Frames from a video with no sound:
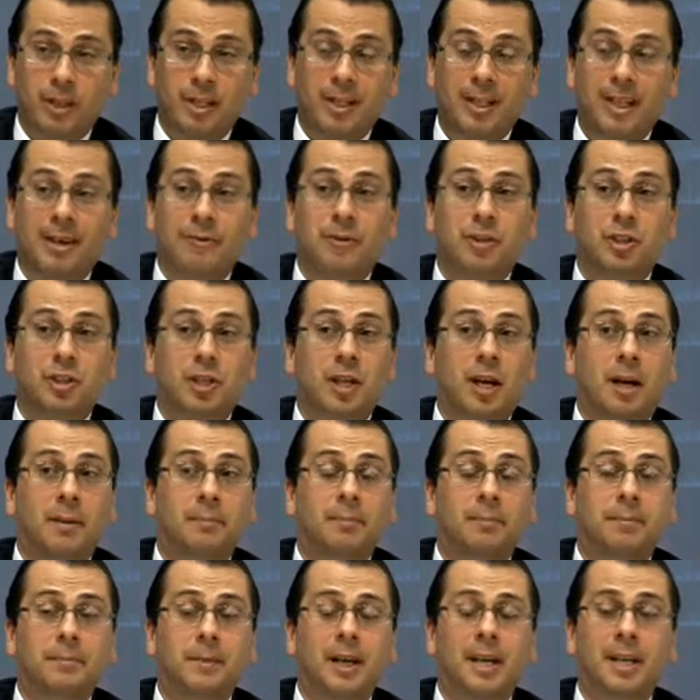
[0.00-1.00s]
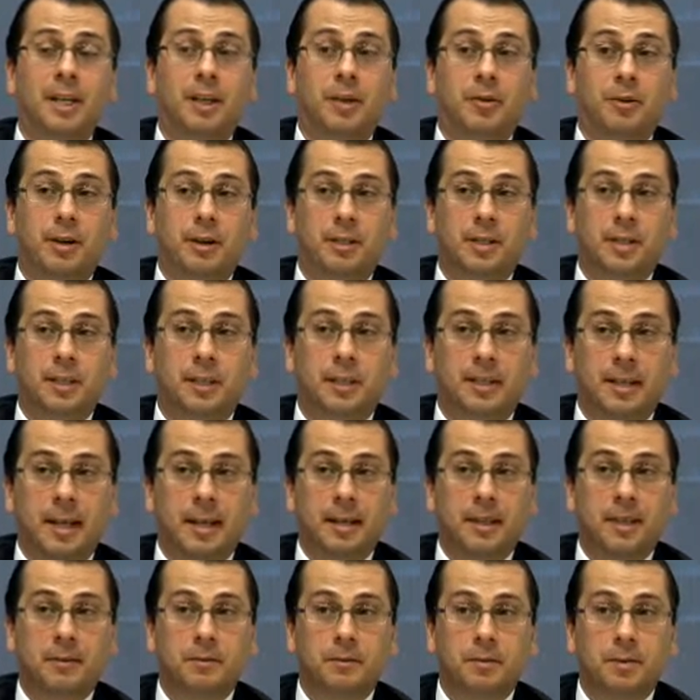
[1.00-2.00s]
really leveraged up and increased its
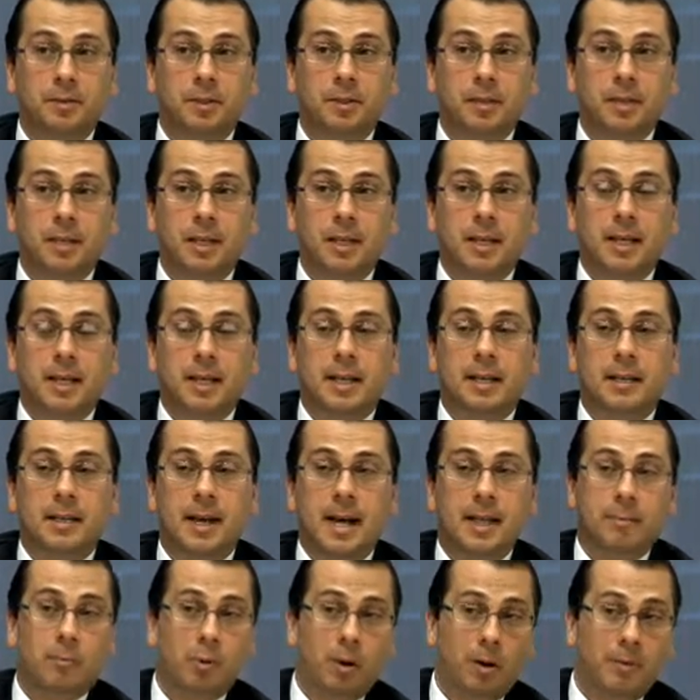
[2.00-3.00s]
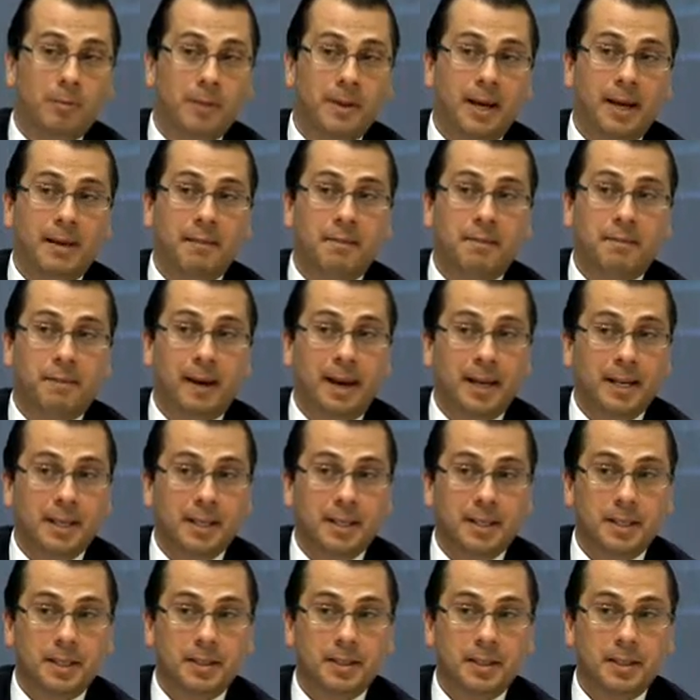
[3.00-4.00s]
debt levels. Now the problem they
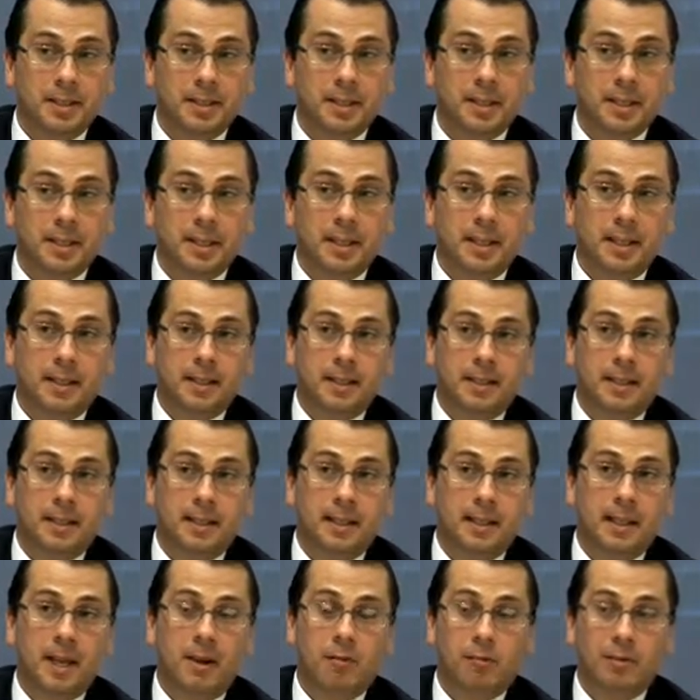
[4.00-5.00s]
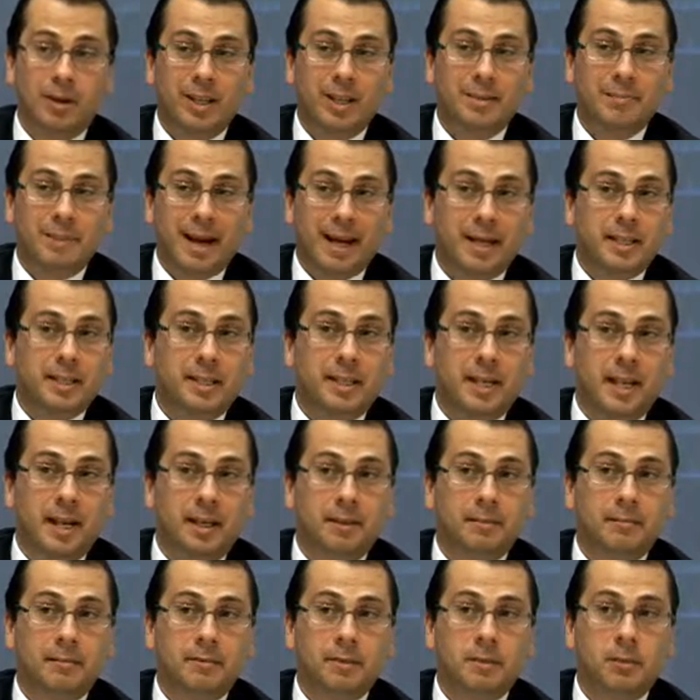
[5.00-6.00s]
face is they're really maxed
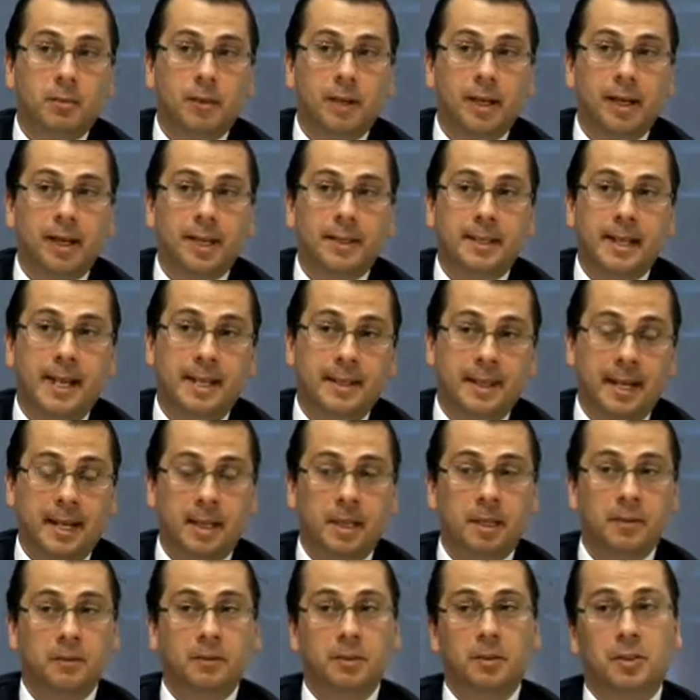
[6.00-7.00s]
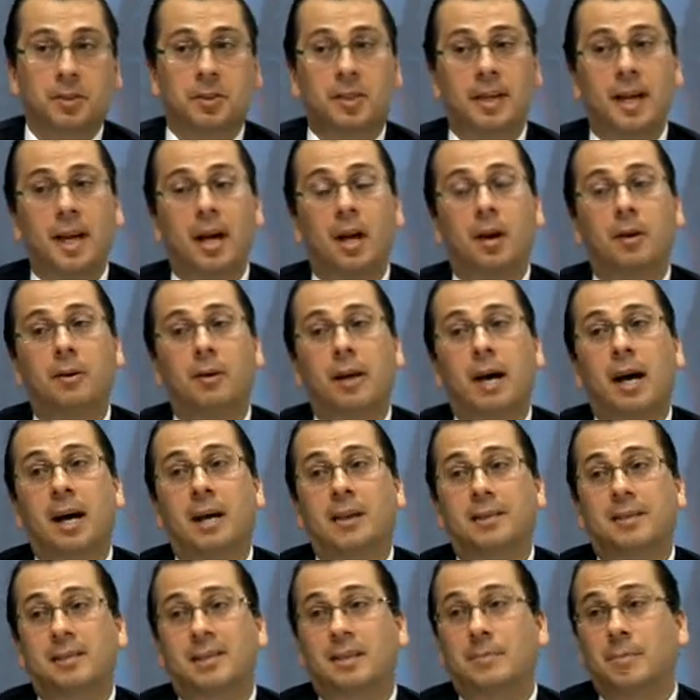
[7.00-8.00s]
out, where their debt levels now
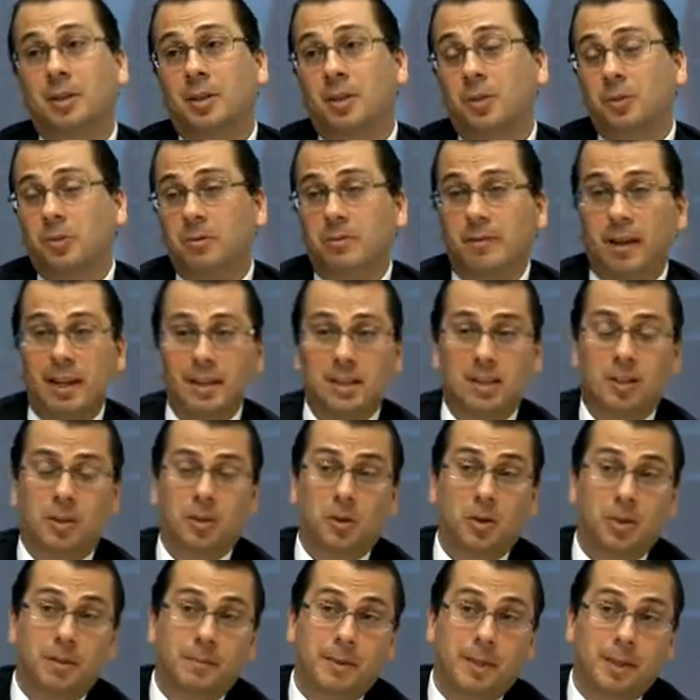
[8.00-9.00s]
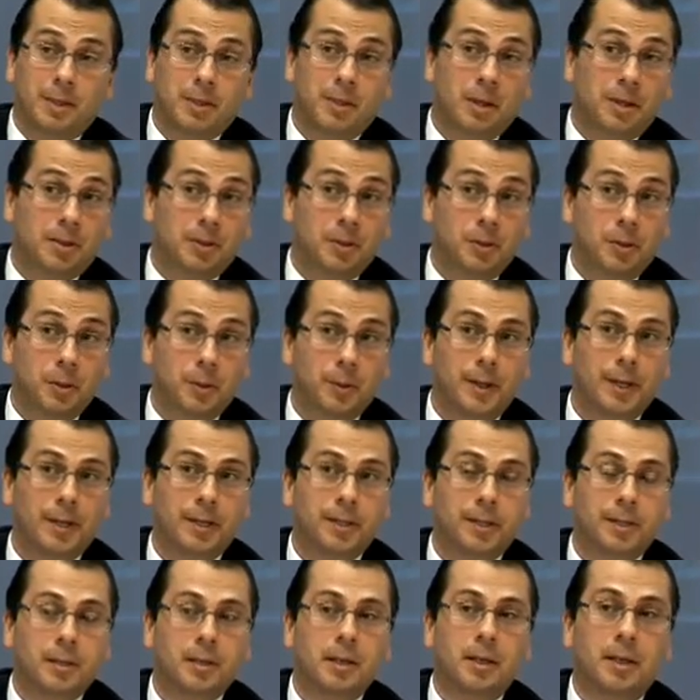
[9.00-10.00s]
are similar to advanced economies like the
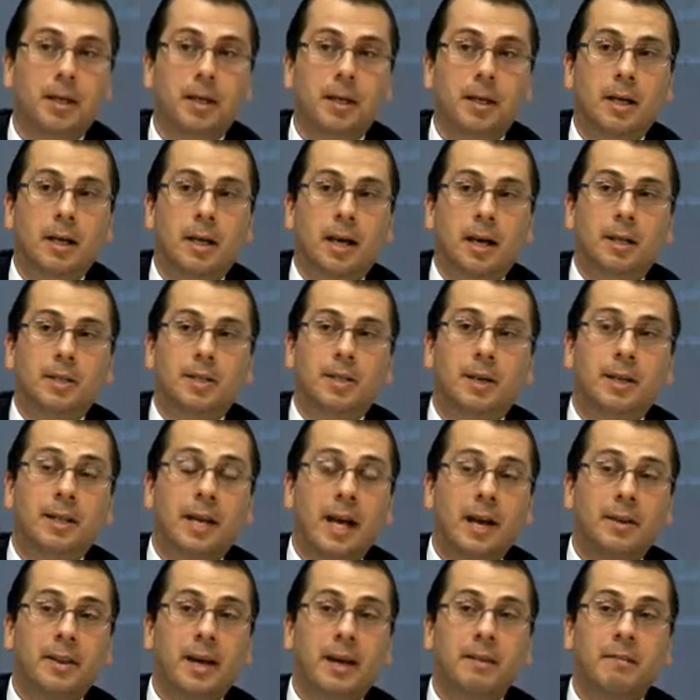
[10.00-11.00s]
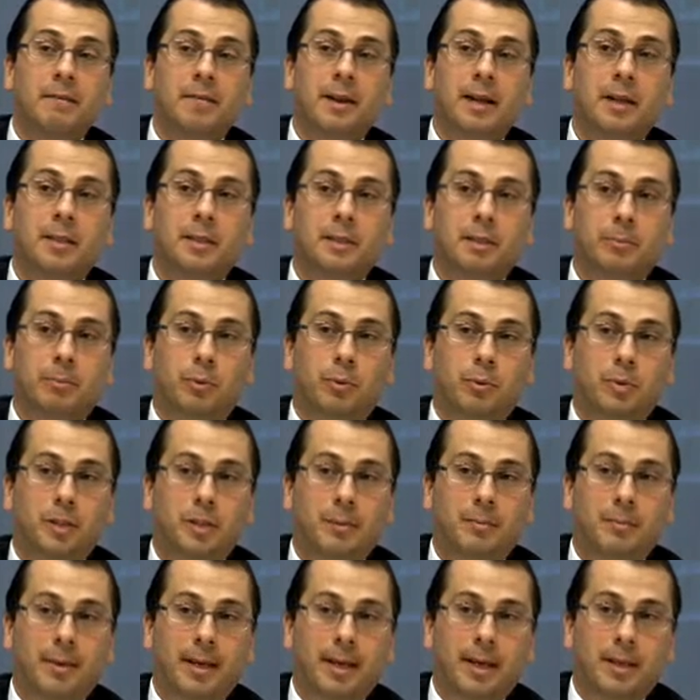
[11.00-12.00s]
US. And so now they face the
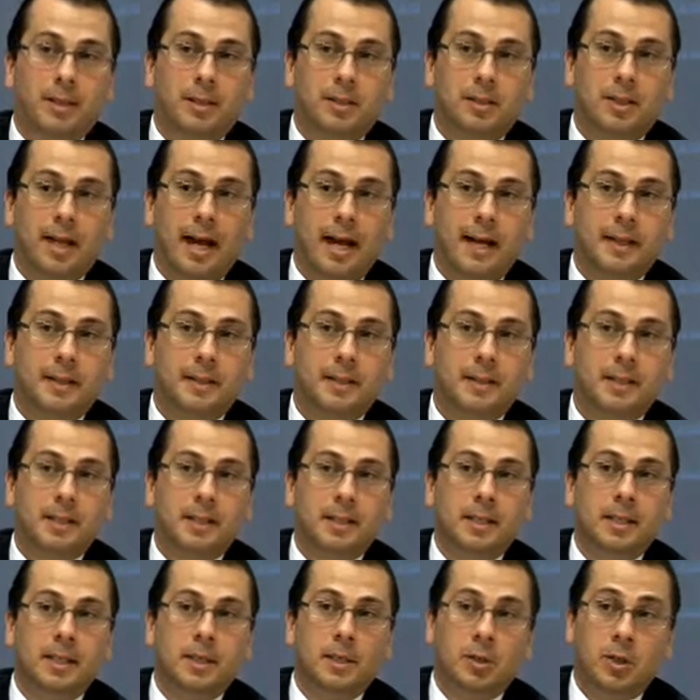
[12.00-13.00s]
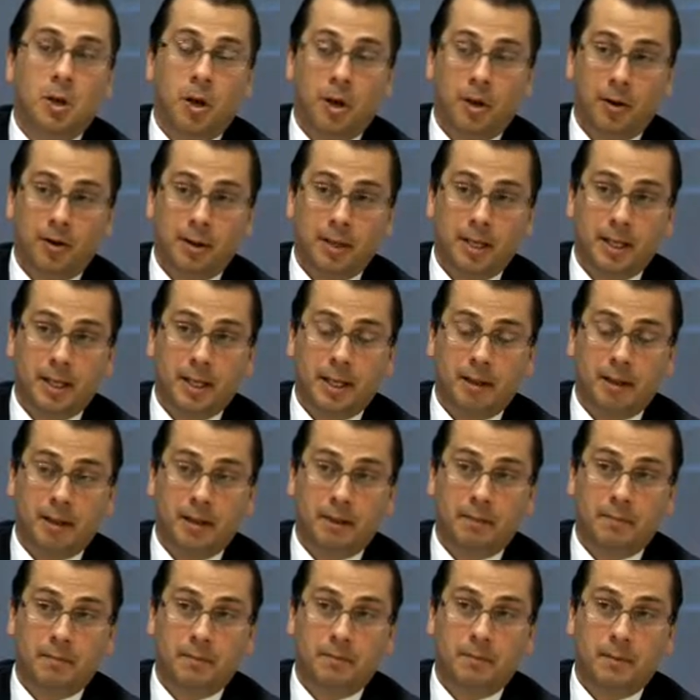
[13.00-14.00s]
prospect that not only are
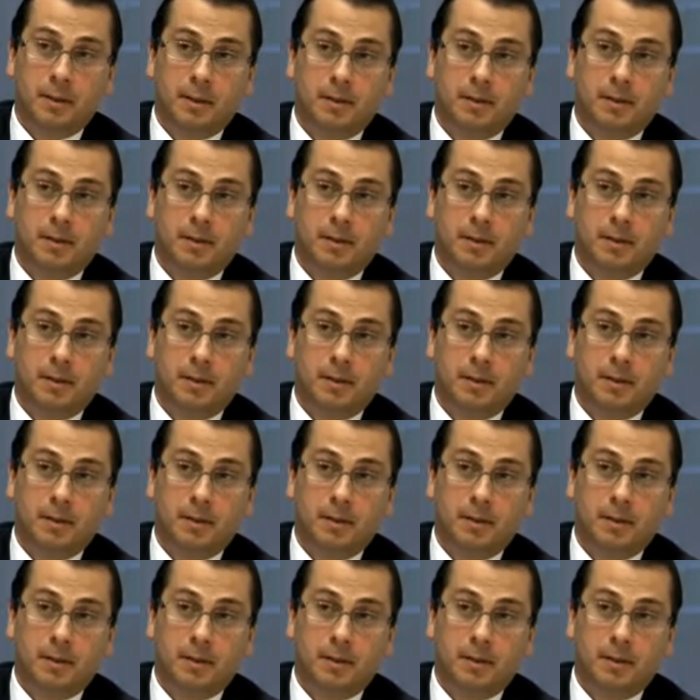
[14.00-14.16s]
they